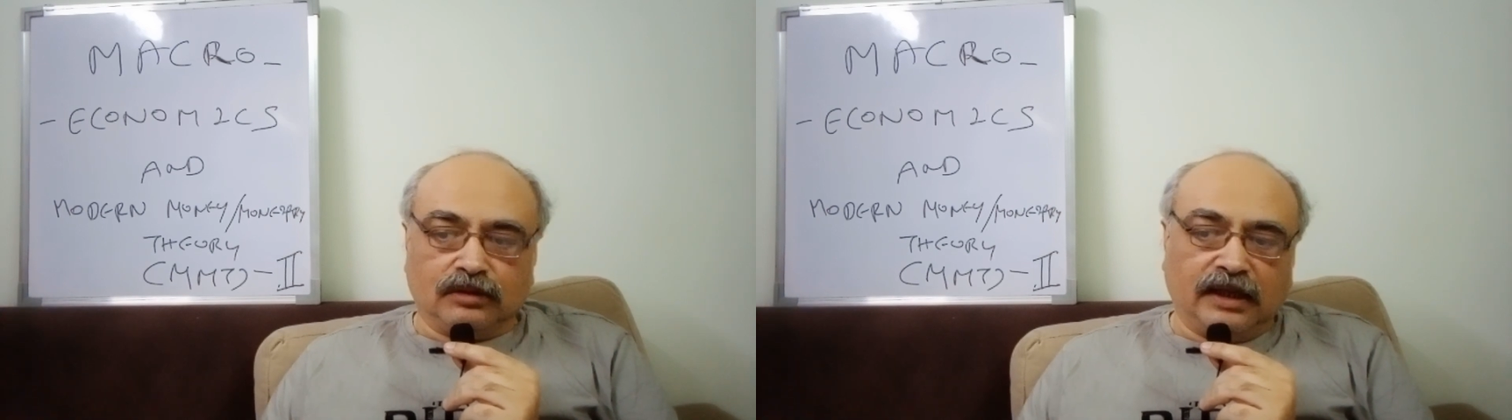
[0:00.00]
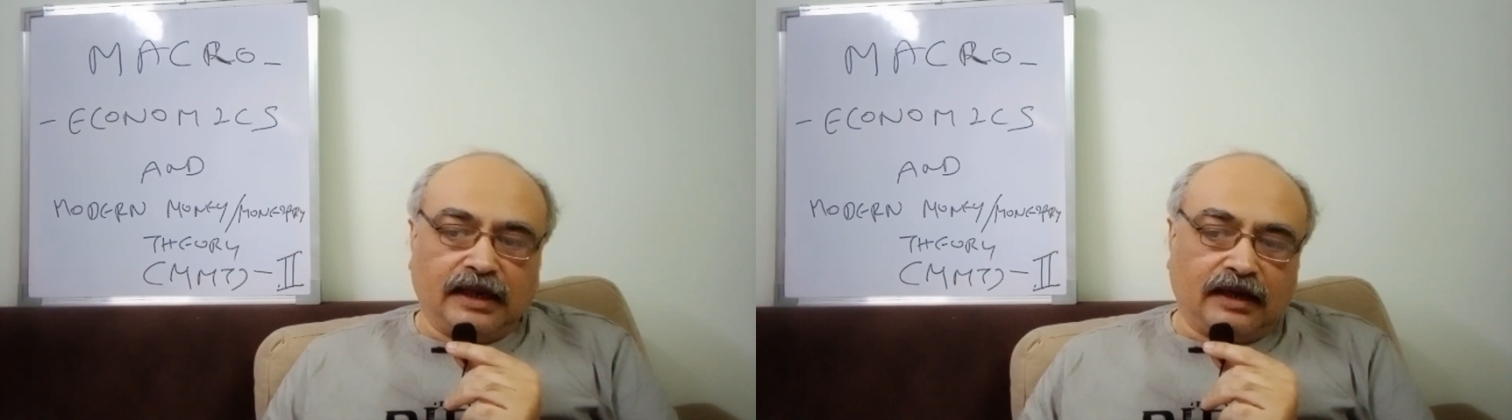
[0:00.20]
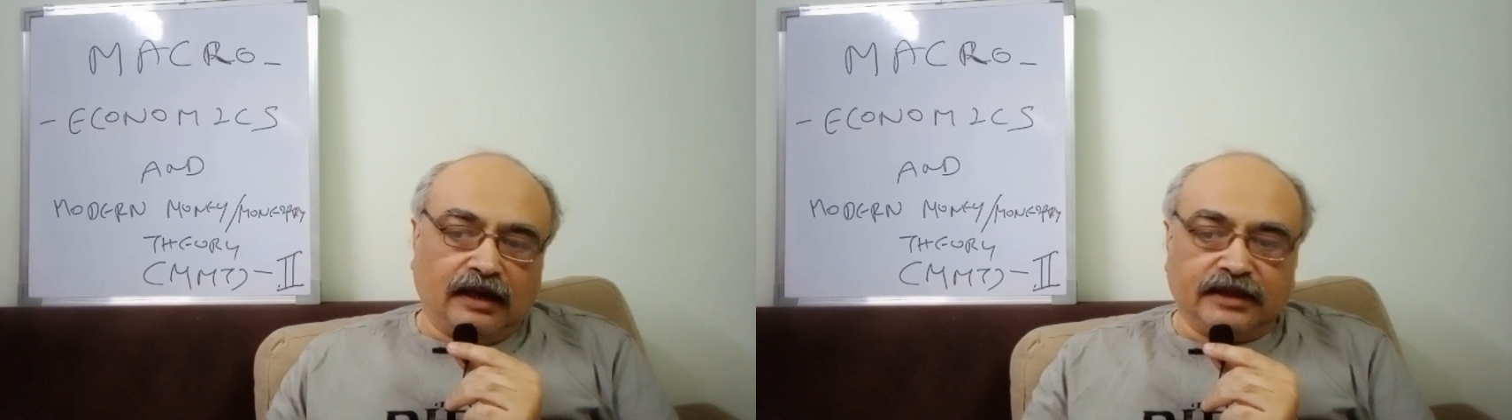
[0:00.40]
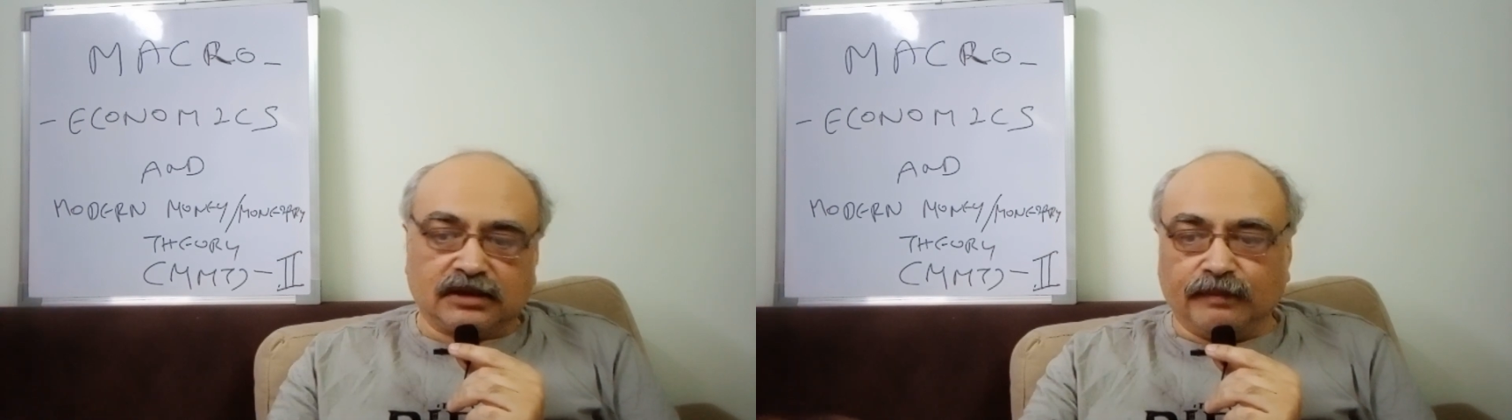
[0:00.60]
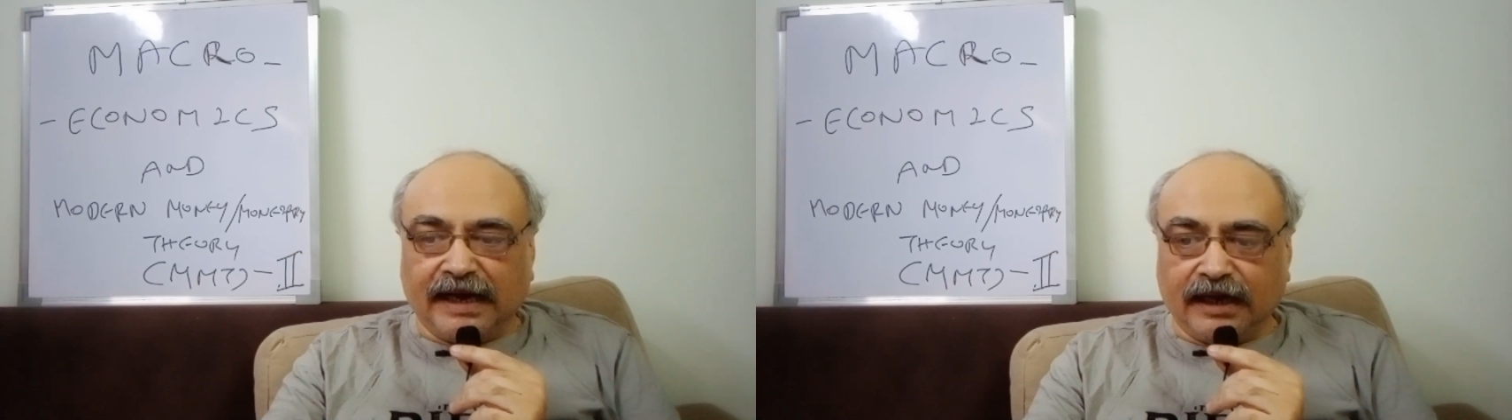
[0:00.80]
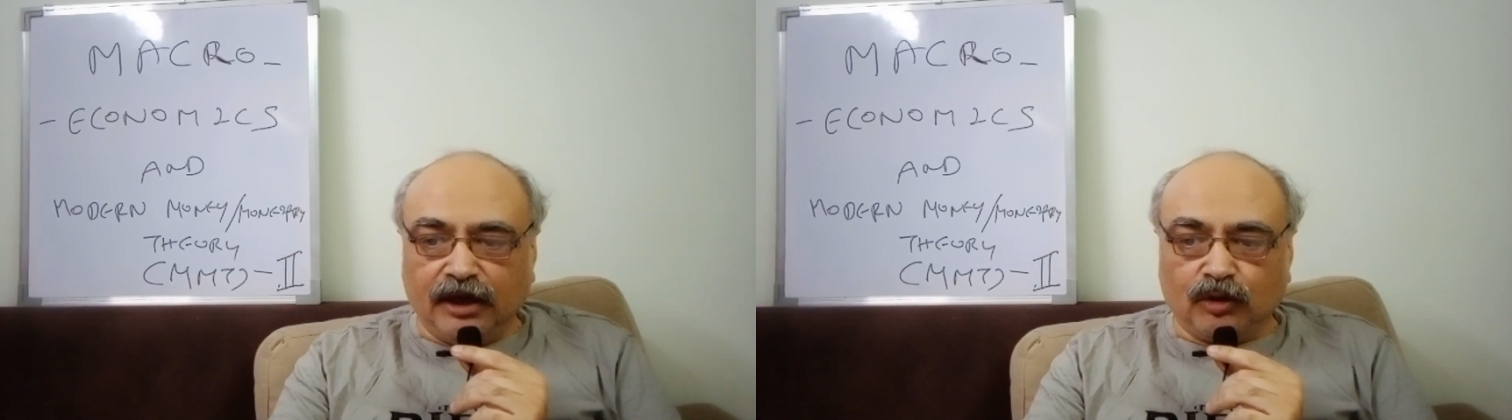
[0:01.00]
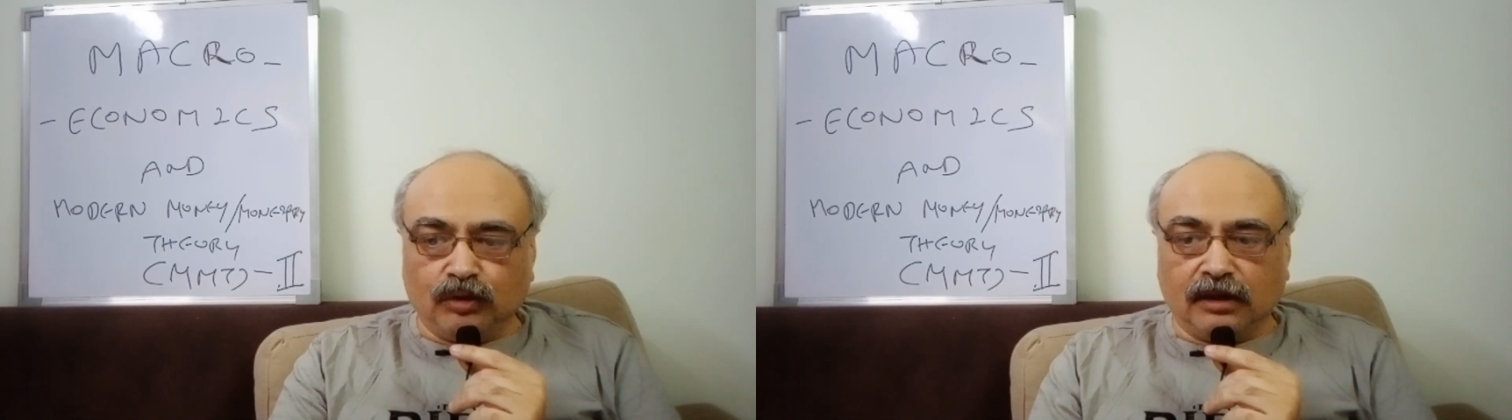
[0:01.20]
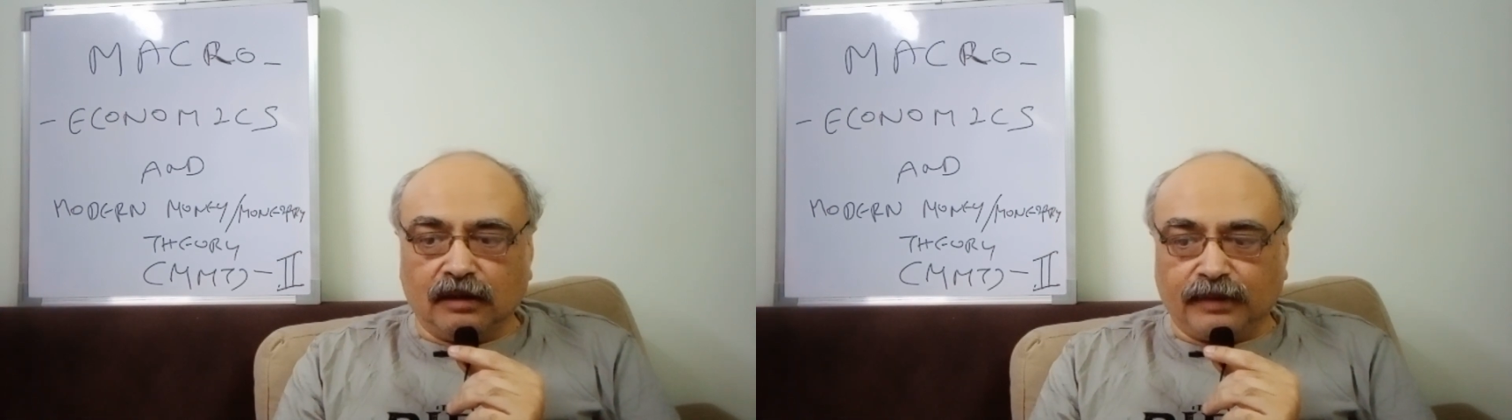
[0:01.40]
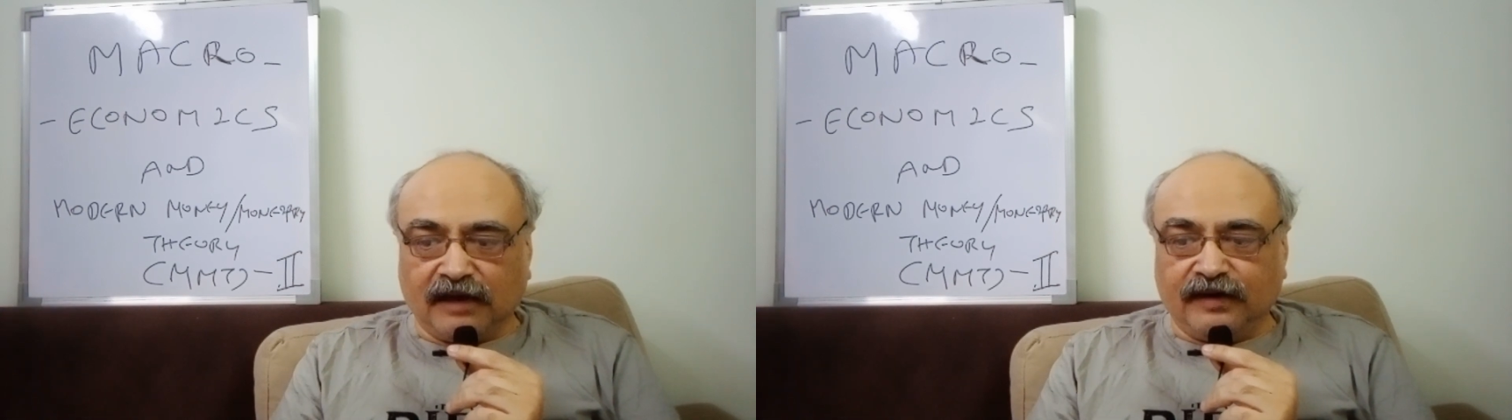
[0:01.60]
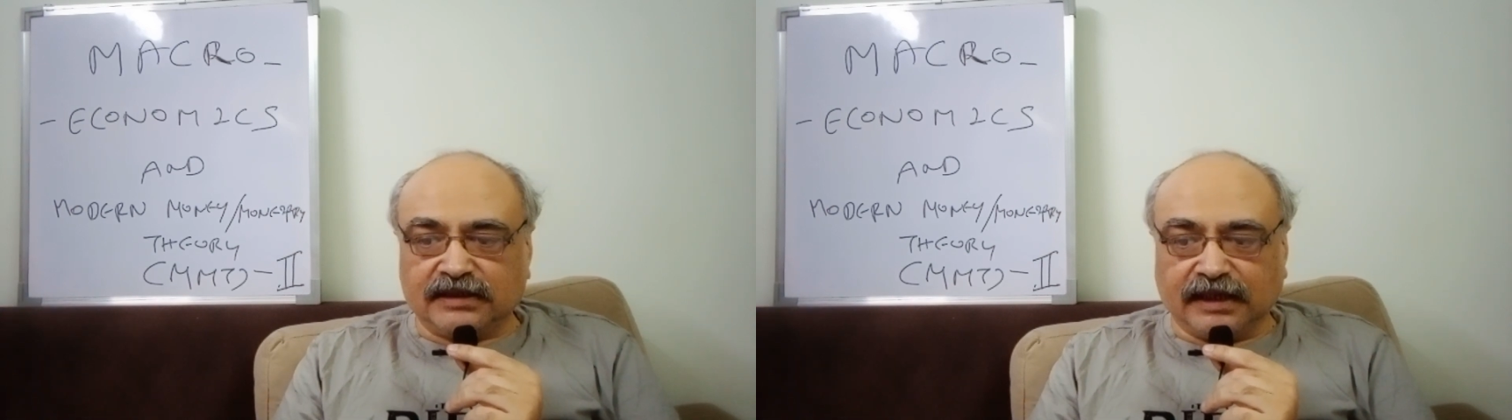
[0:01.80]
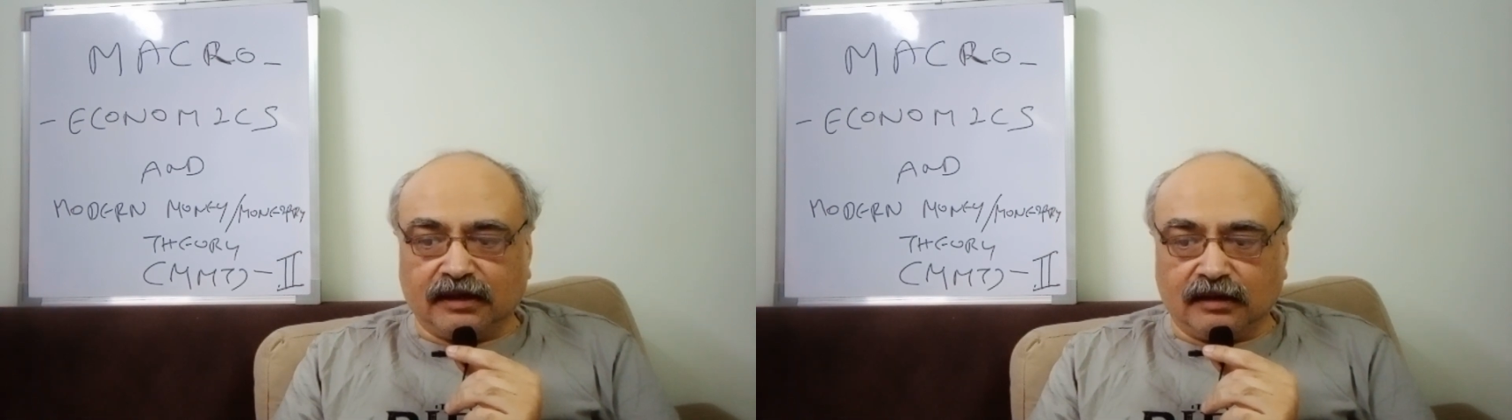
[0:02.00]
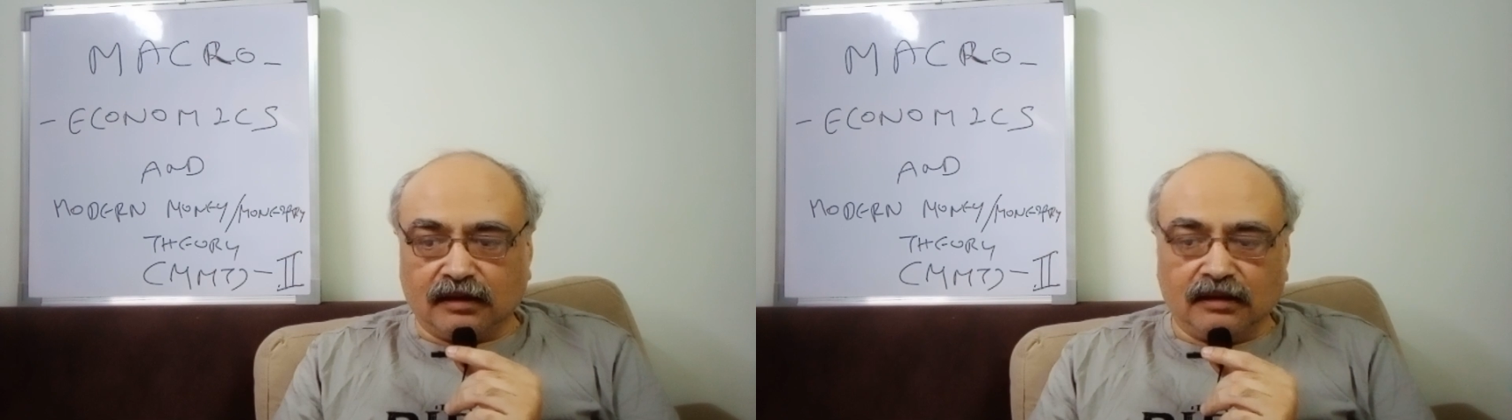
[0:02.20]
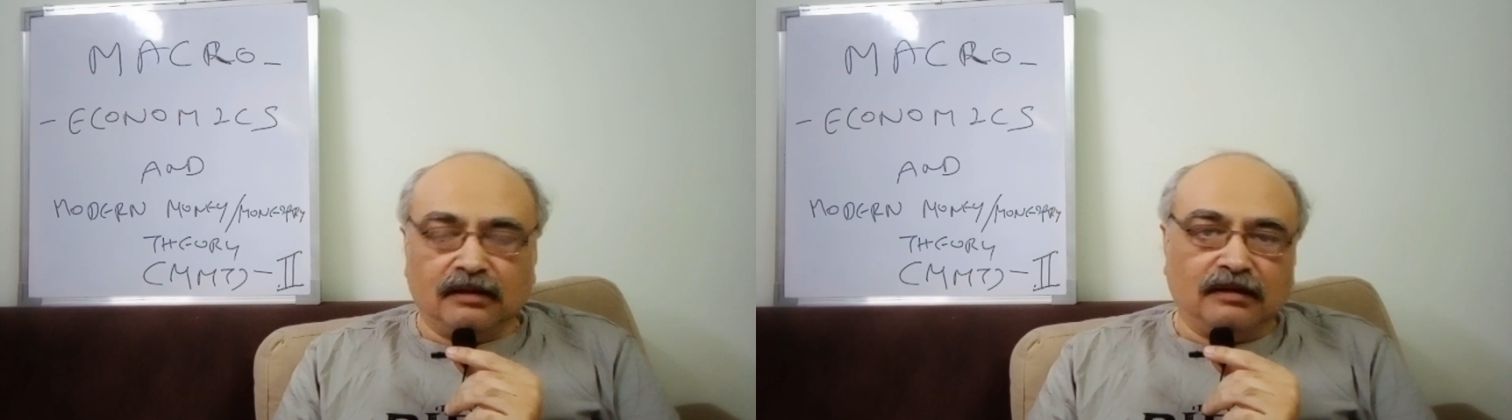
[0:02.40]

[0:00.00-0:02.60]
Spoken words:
they are released back into the private sector.